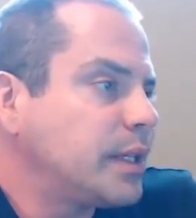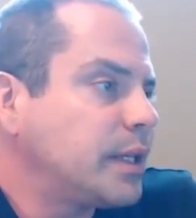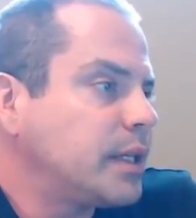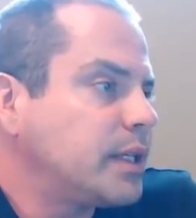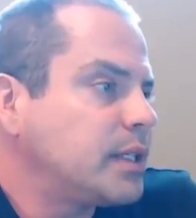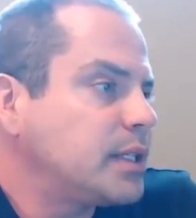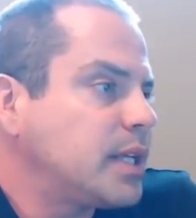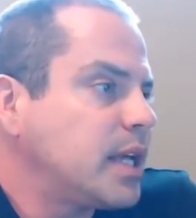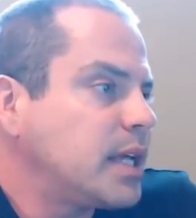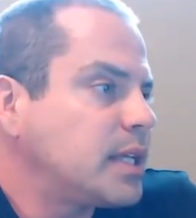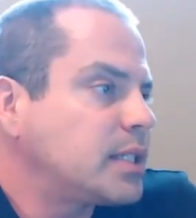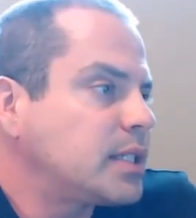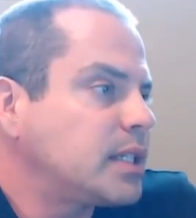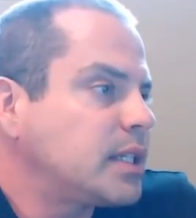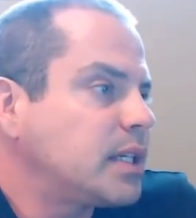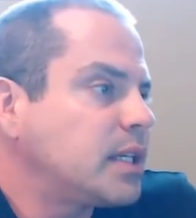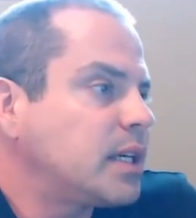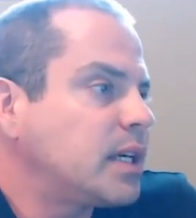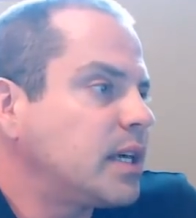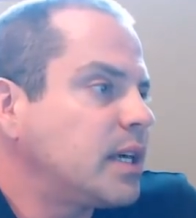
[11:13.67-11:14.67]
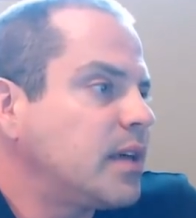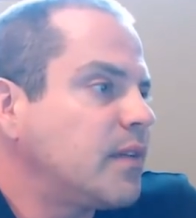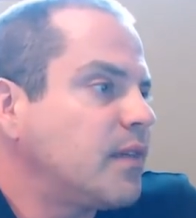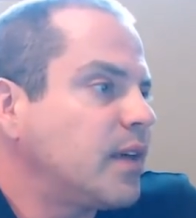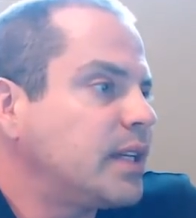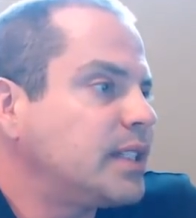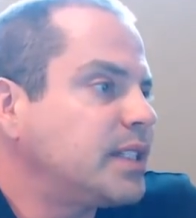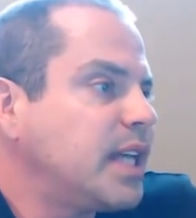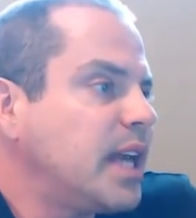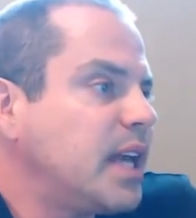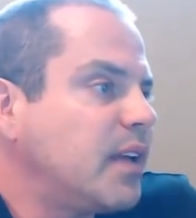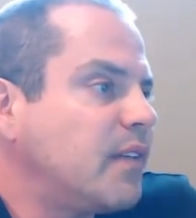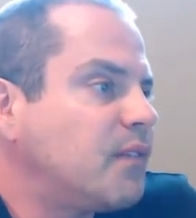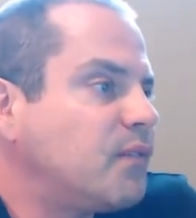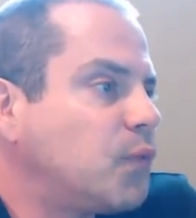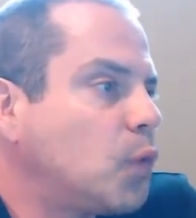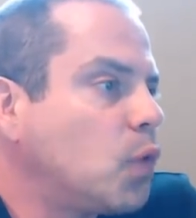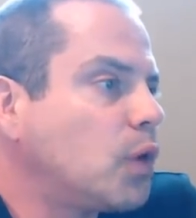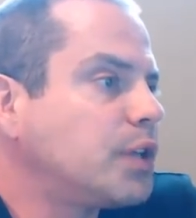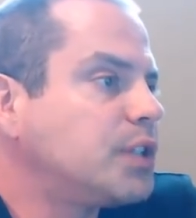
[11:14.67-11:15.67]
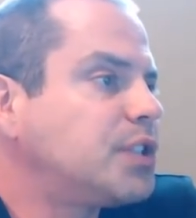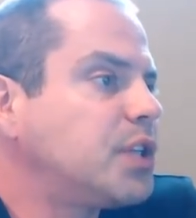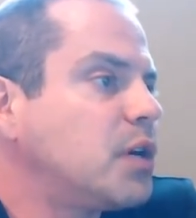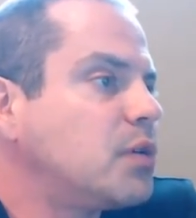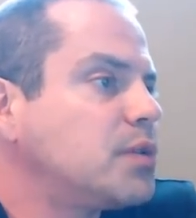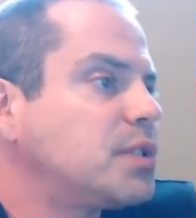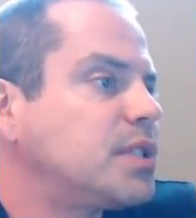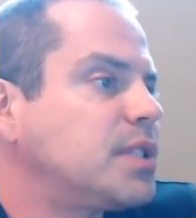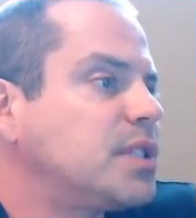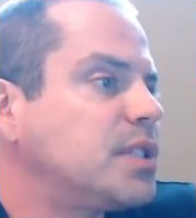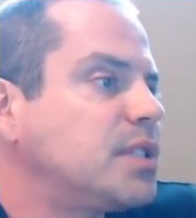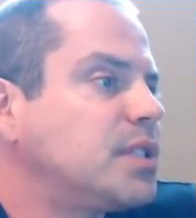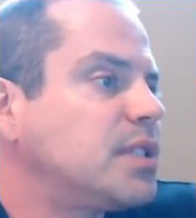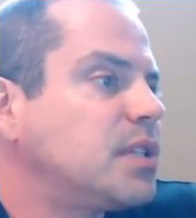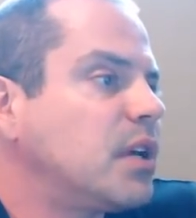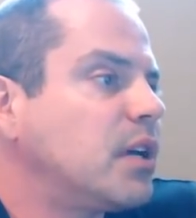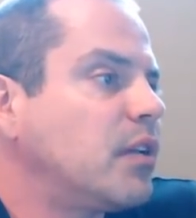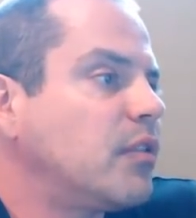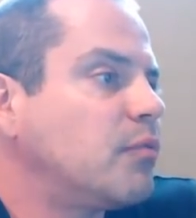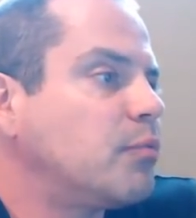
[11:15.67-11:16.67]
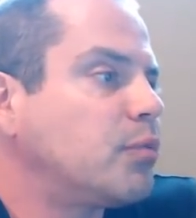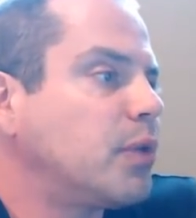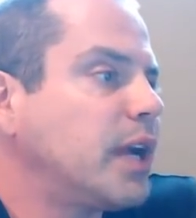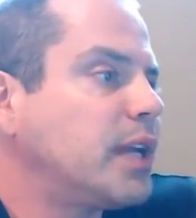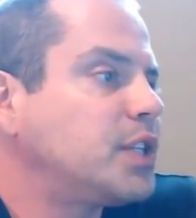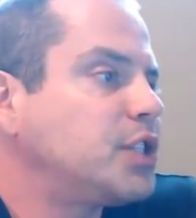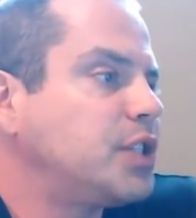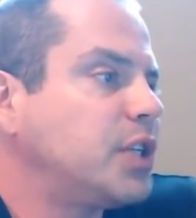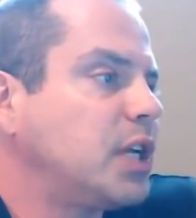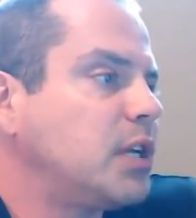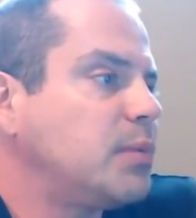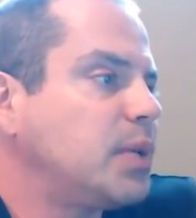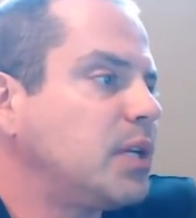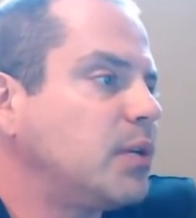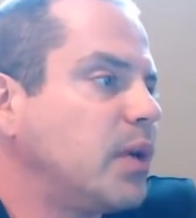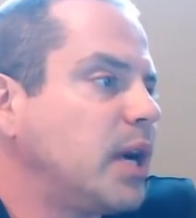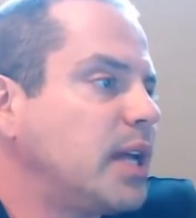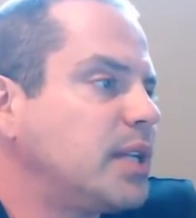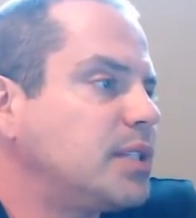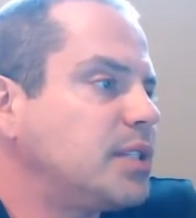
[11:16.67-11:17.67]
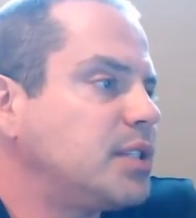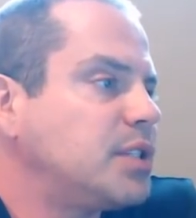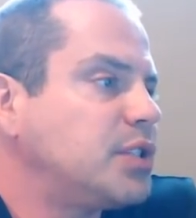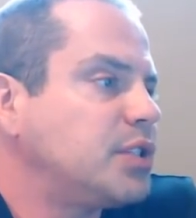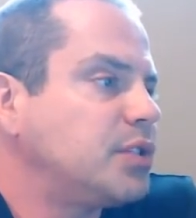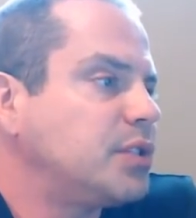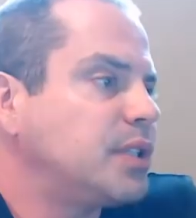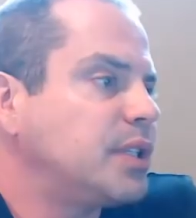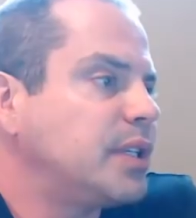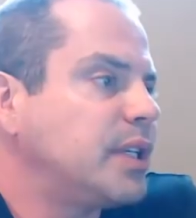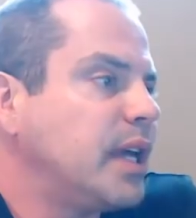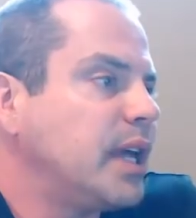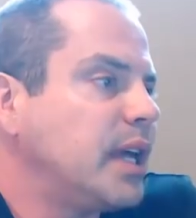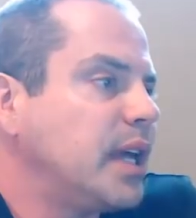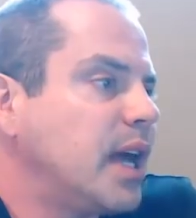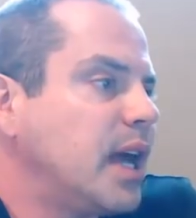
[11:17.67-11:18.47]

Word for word: He's asking if I take four doses of branched chain amino acids during the day,